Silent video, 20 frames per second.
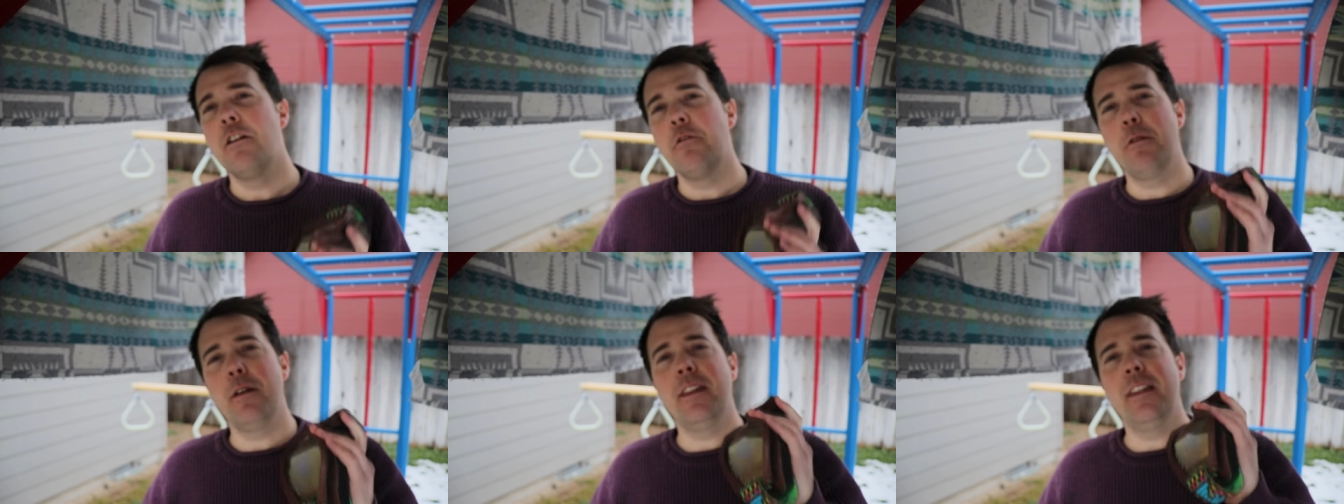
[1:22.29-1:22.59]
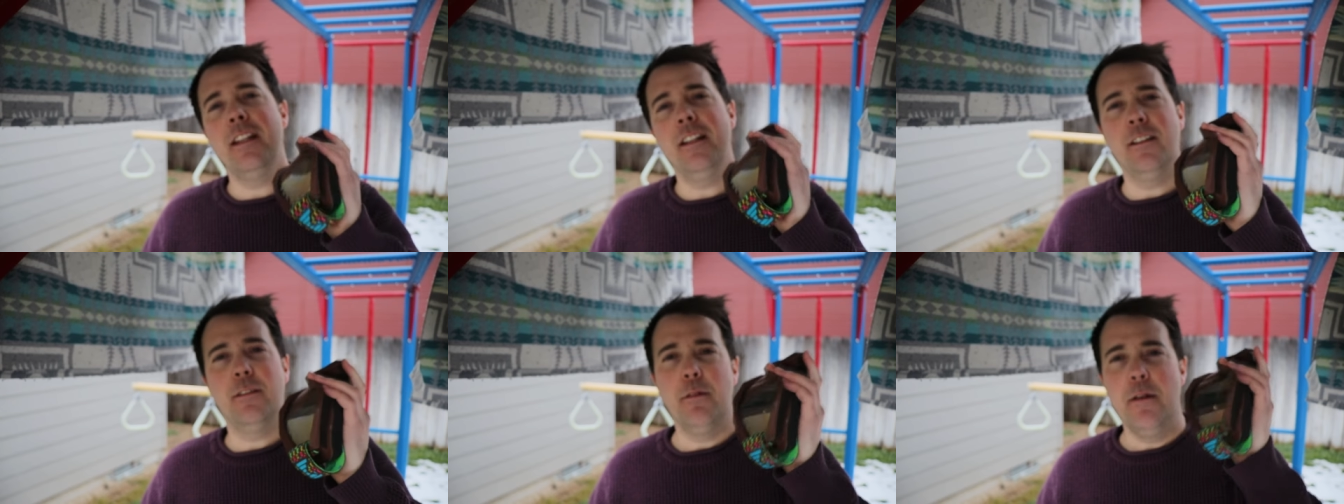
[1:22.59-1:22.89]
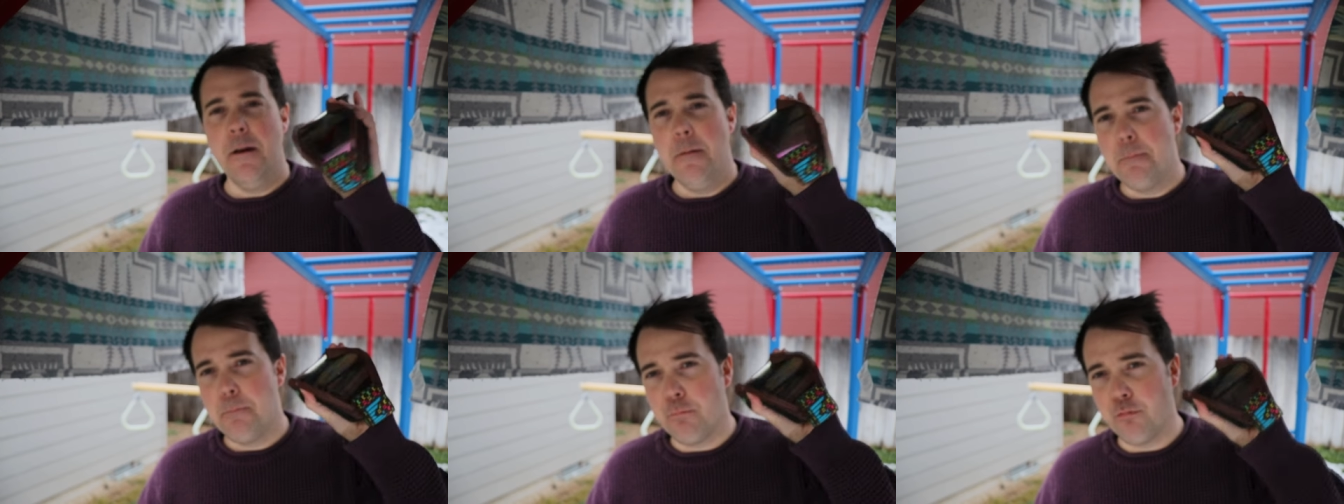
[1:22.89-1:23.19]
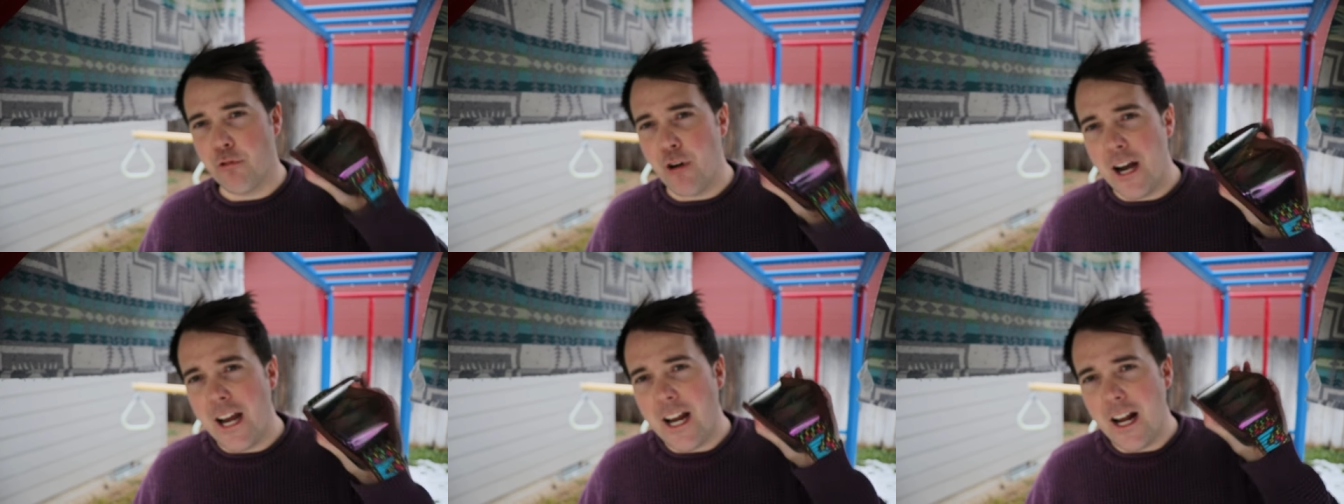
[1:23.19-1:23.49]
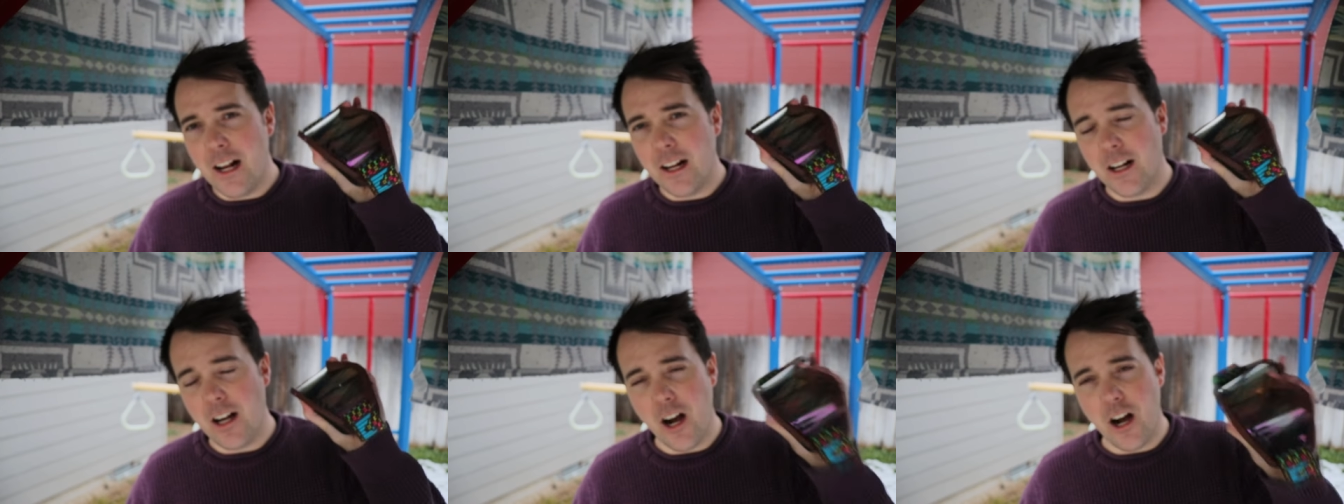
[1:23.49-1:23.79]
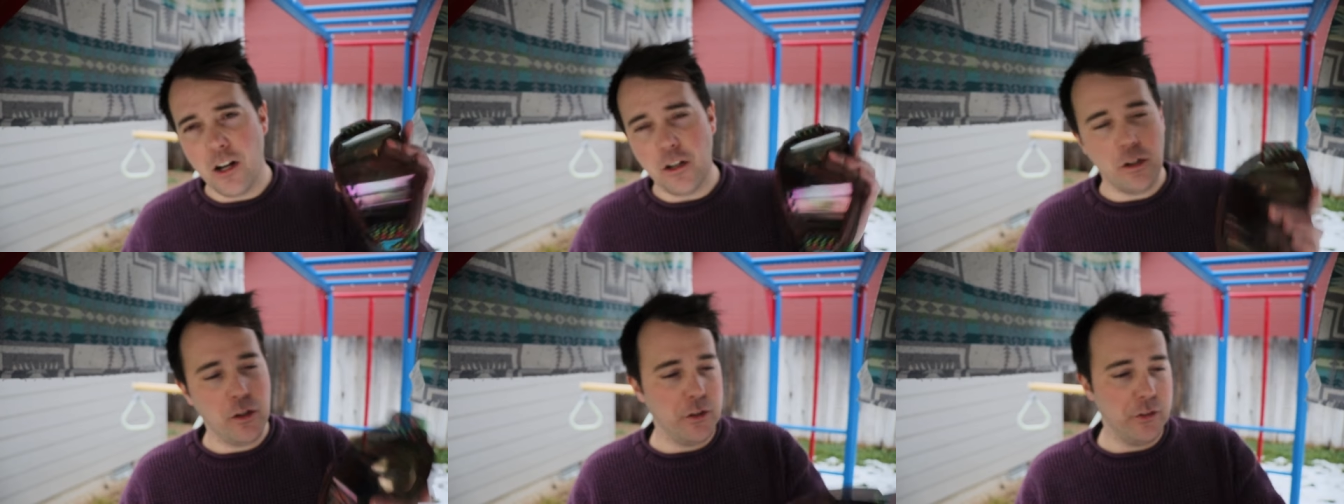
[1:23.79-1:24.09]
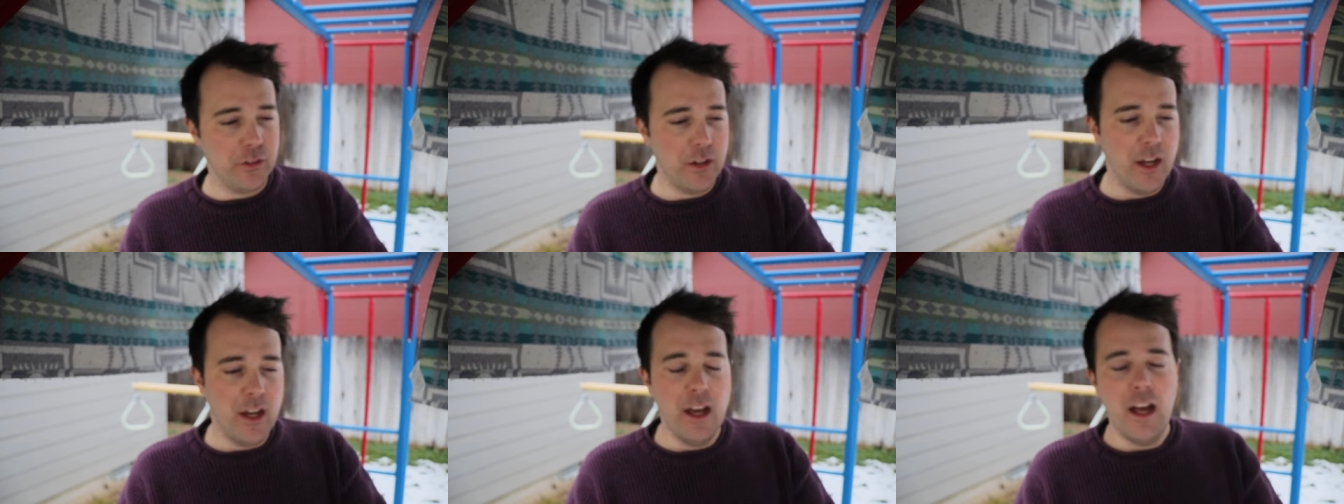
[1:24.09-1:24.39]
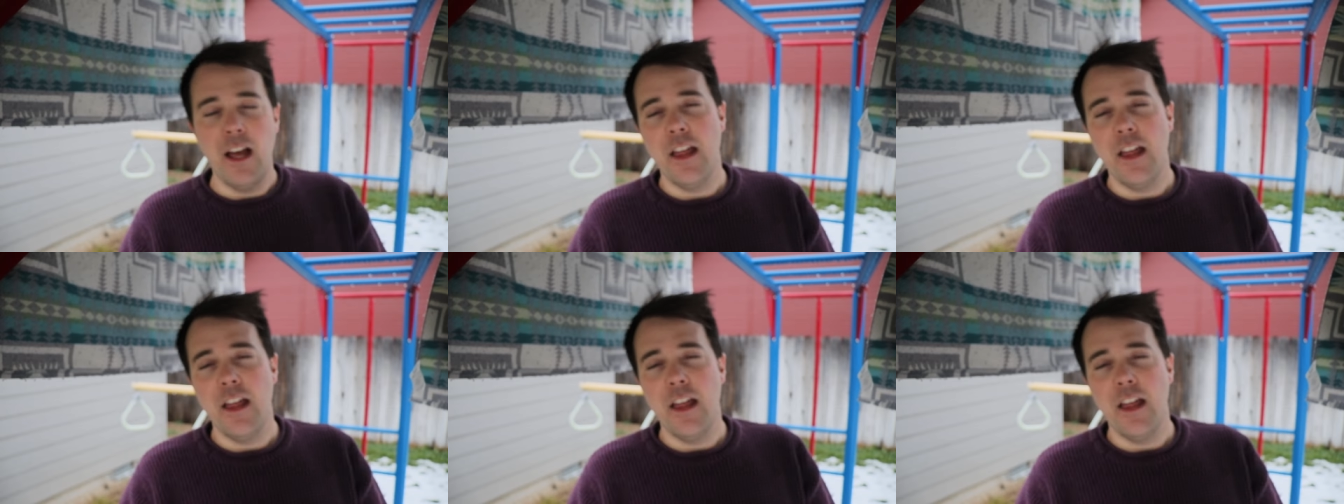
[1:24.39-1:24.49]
with these bright goggles,